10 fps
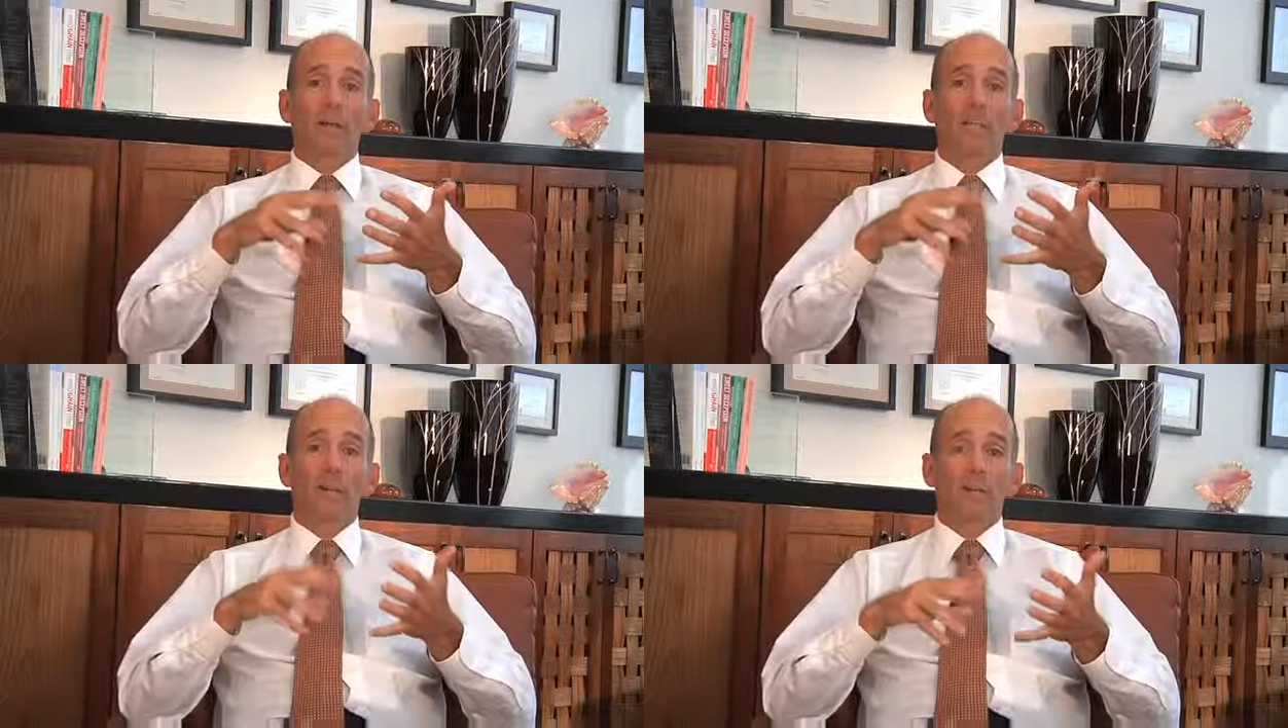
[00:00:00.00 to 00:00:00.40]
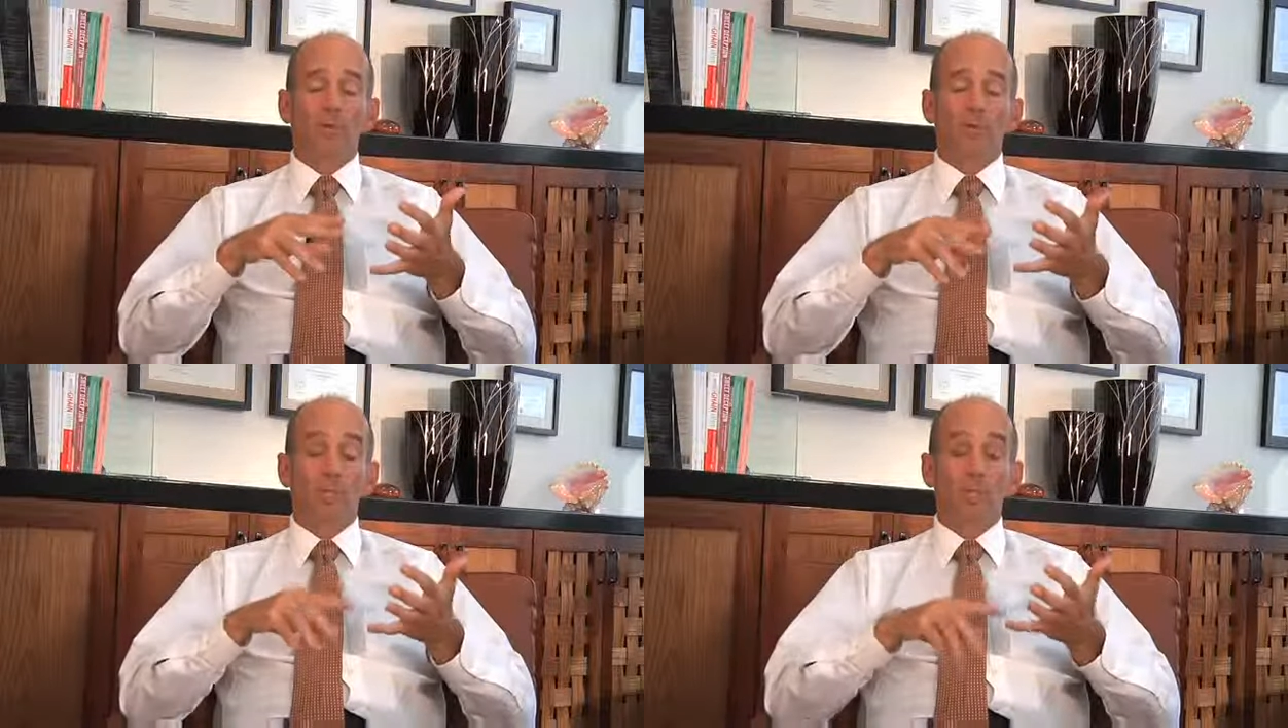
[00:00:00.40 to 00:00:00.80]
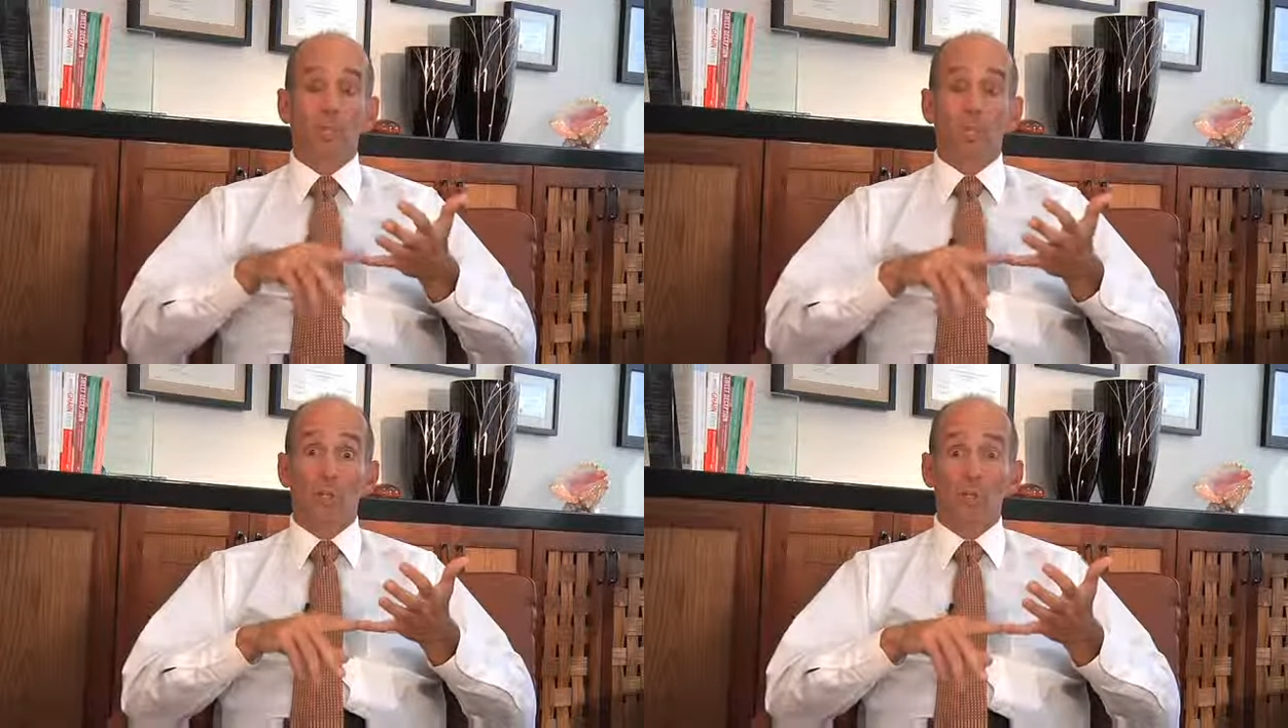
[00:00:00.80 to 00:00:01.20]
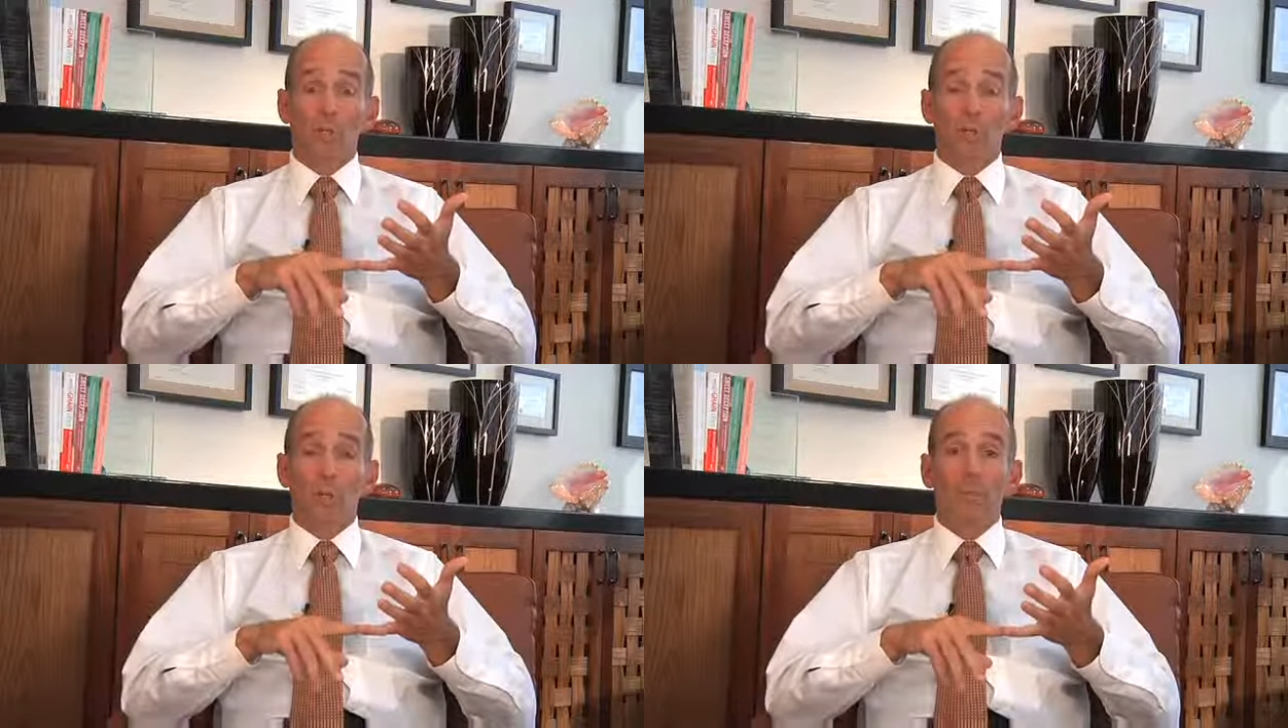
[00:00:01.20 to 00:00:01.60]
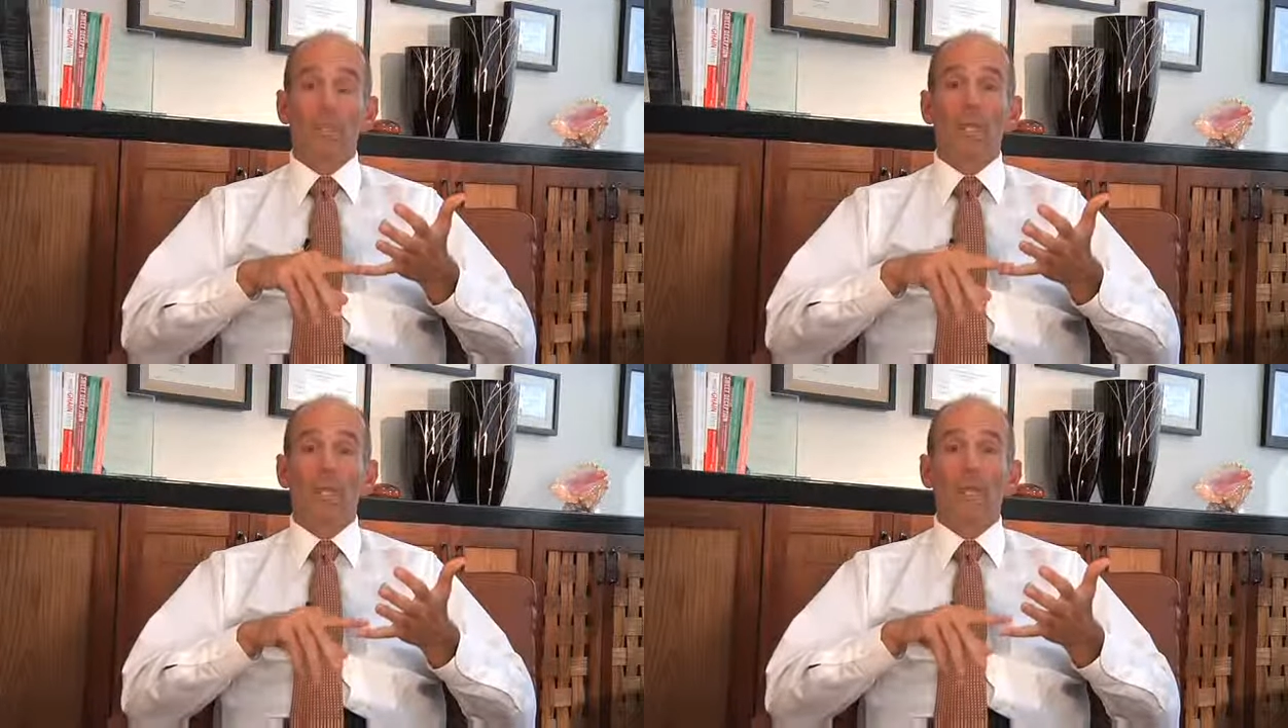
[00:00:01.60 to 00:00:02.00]
minerals such as aluminum
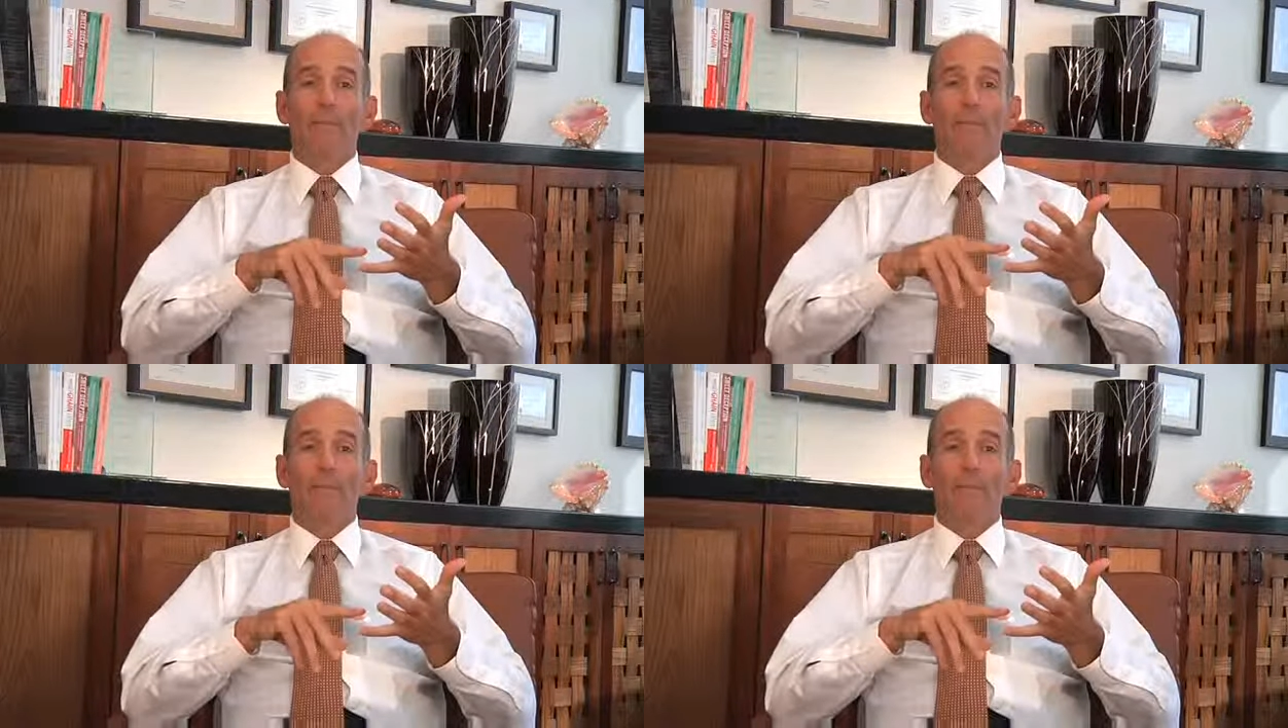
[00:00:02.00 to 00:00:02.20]
and